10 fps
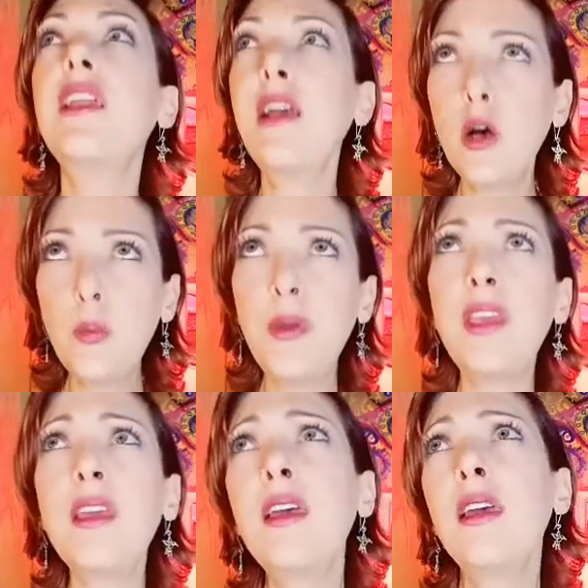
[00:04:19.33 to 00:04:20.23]

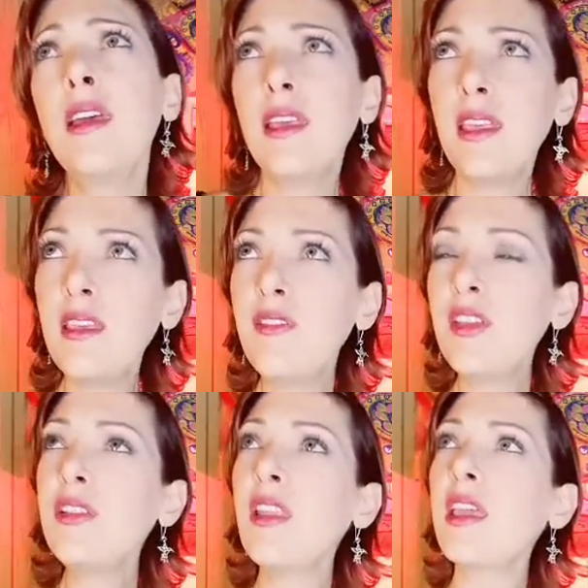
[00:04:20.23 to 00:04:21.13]
helping
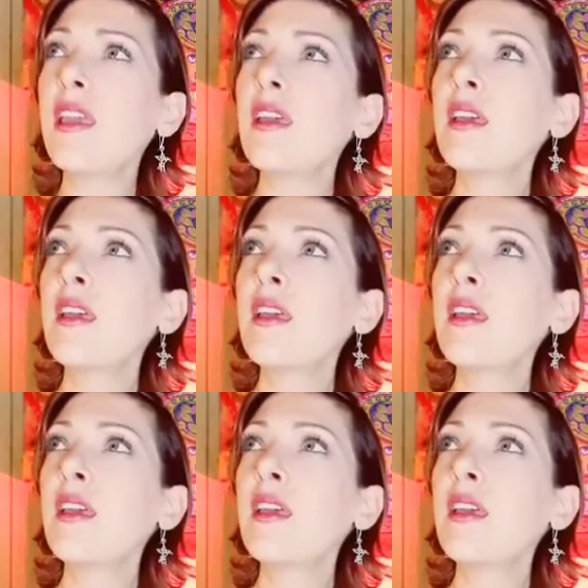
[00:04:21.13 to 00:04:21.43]
even like